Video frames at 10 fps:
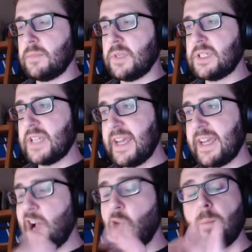take
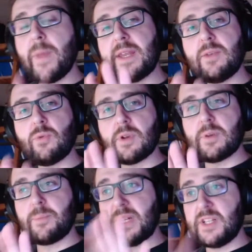how many
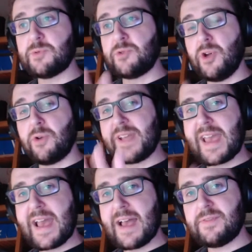pills we already
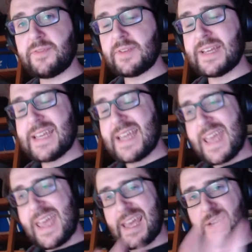have,
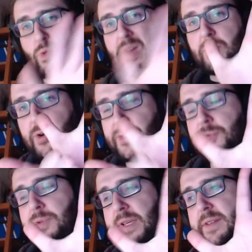add one more
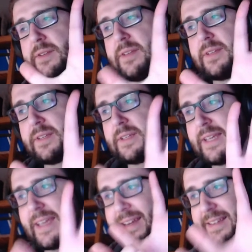to it,
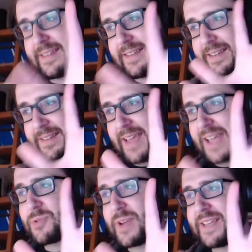and
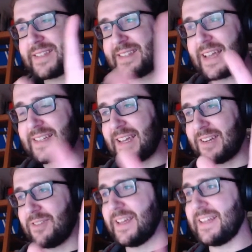address that kind
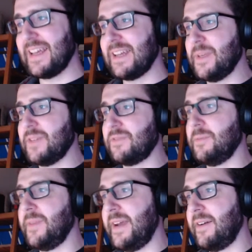of like element from
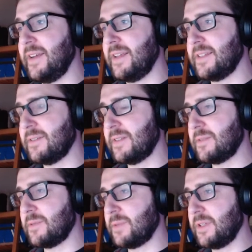the array. And so
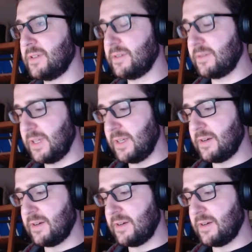that's what we're gonna do here.